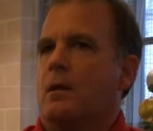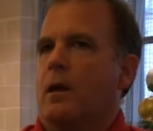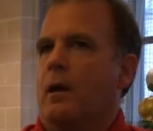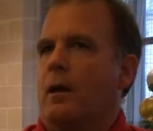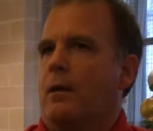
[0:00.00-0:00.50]

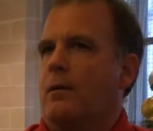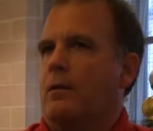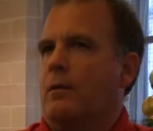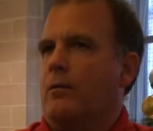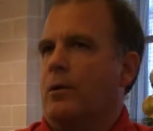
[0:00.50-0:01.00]
And
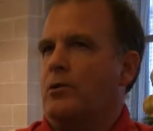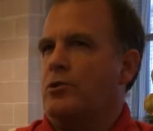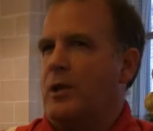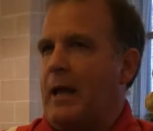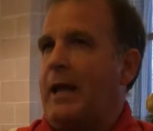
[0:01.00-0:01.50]
when
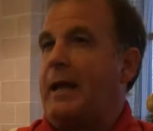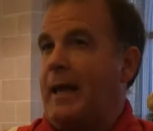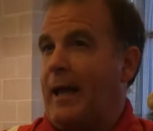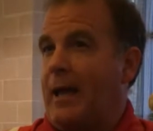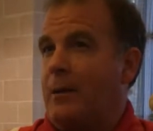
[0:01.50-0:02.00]
Junayd
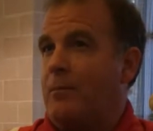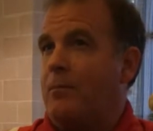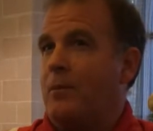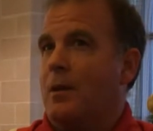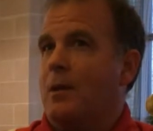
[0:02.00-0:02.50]
came,
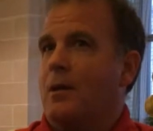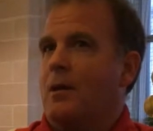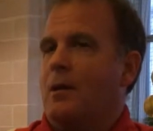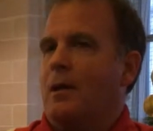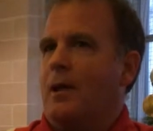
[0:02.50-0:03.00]

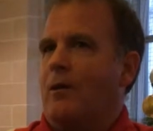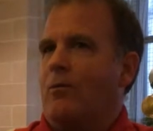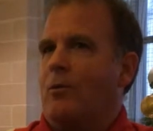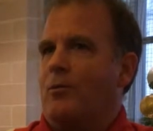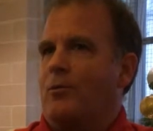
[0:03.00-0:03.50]
it
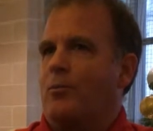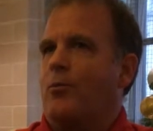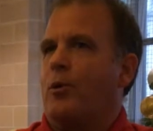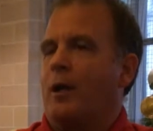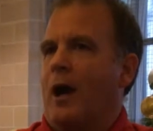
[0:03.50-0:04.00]
was
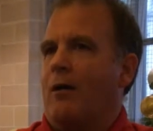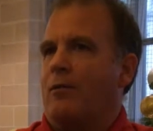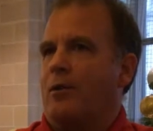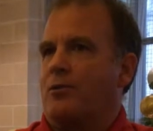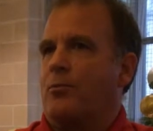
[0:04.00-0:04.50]
pretty
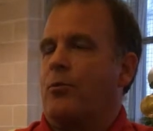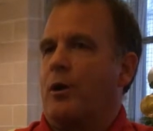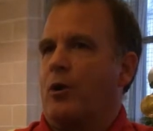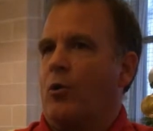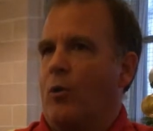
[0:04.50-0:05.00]
obvious
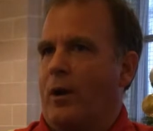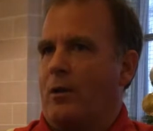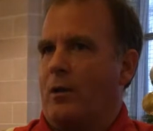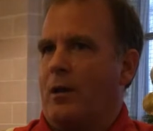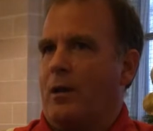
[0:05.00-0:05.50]
pretty
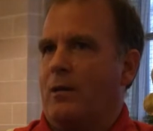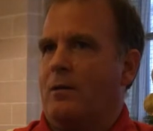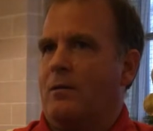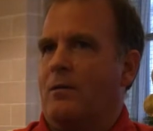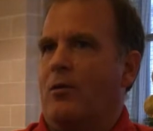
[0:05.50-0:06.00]
quickly
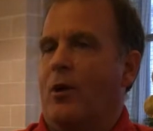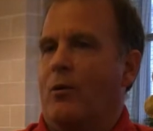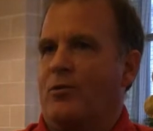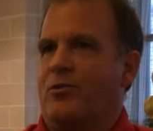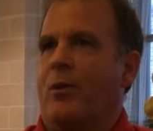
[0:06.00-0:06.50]
there
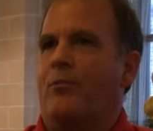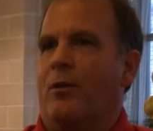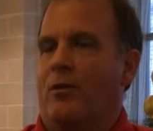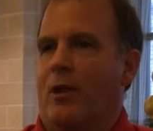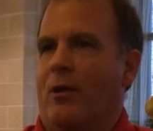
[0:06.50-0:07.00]
was
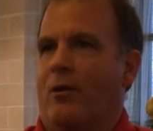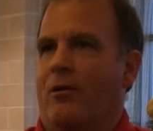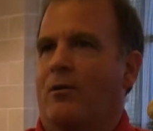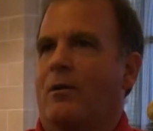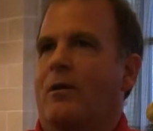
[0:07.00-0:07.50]
something
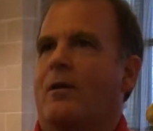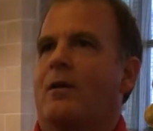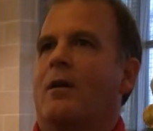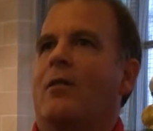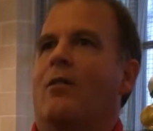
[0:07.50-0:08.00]
there
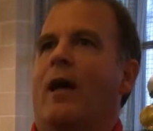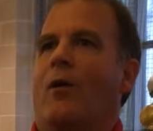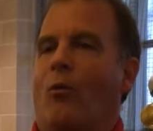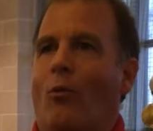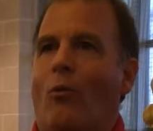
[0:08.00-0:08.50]

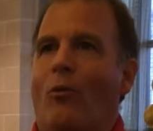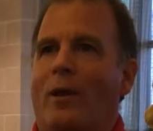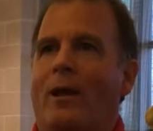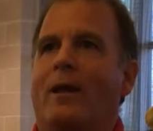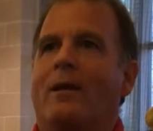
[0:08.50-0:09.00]
that
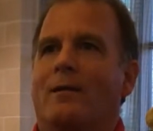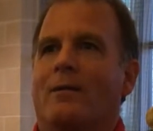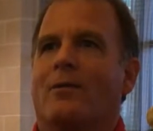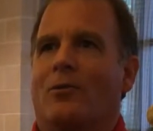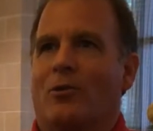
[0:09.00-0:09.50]
we
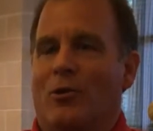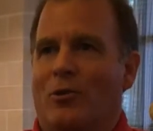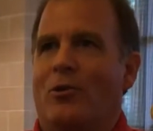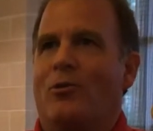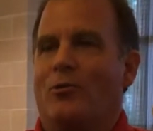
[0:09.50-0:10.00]

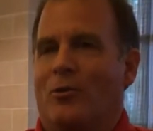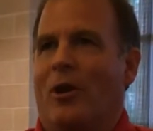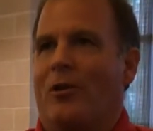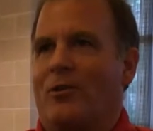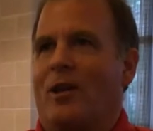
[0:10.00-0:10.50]
could use on
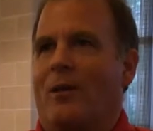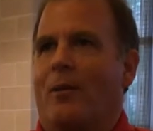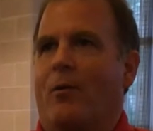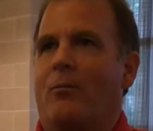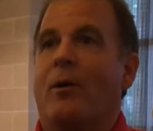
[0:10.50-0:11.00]
our team
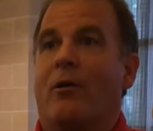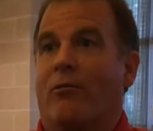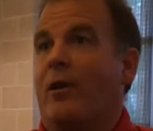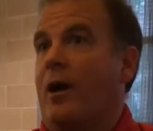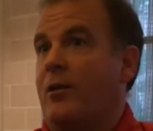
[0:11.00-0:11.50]
that would
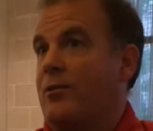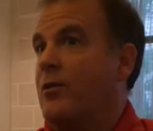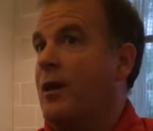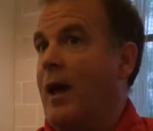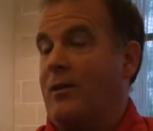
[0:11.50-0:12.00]
benefit us
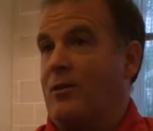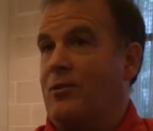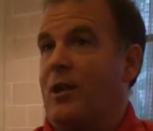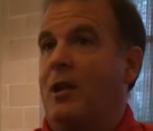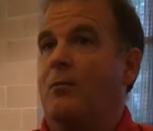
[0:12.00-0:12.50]
as a
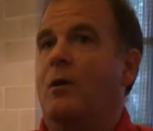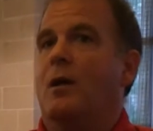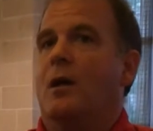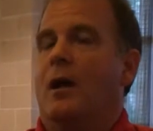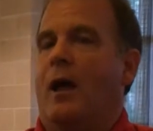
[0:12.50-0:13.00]
team,
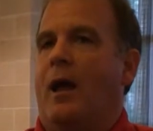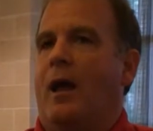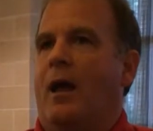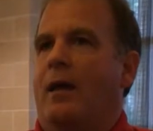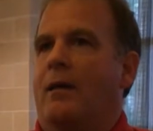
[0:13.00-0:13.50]

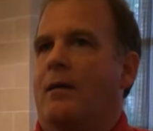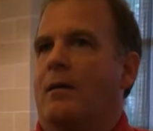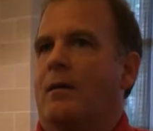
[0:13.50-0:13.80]
and